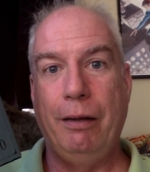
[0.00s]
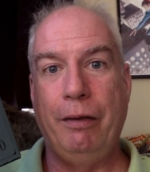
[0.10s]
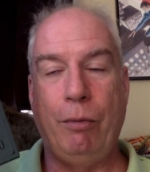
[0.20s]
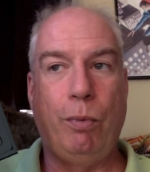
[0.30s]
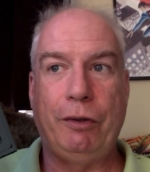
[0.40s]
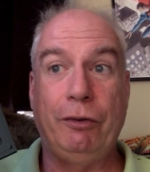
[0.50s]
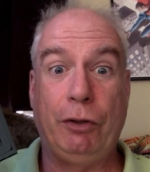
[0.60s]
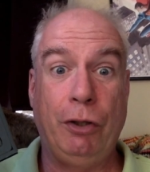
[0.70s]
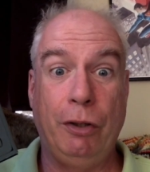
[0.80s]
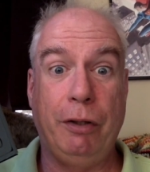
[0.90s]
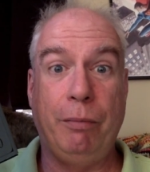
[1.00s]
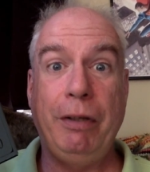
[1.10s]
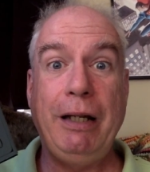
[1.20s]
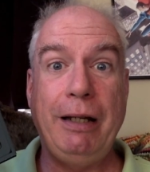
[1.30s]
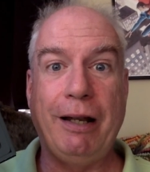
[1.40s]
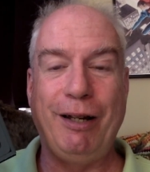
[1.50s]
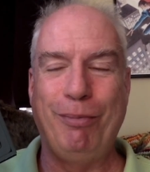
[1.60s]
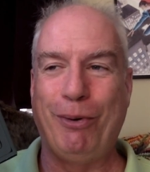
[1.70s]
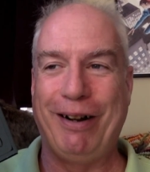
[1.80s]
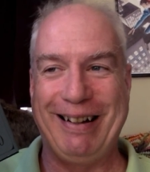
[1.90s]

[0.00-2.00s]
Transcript: then what does good mean anymore?